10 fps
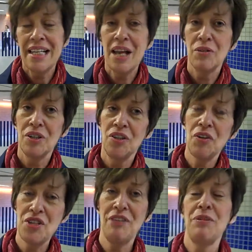Now,
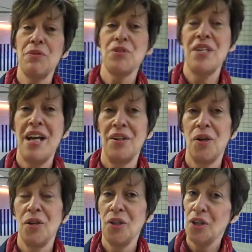not only was that
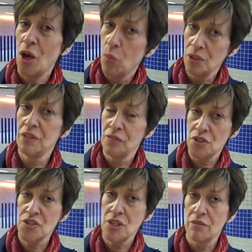a wonderful
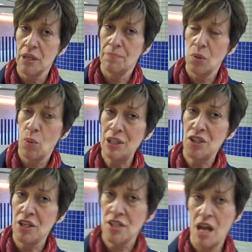story, but when
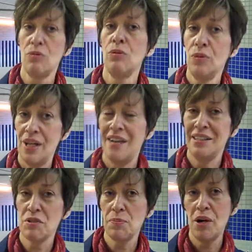she told
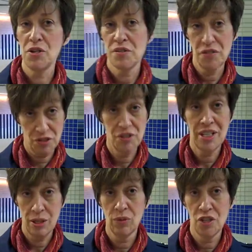that was part of a
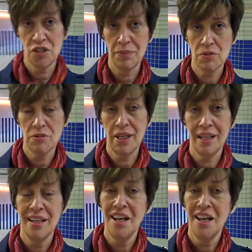storytelling workshop I was running,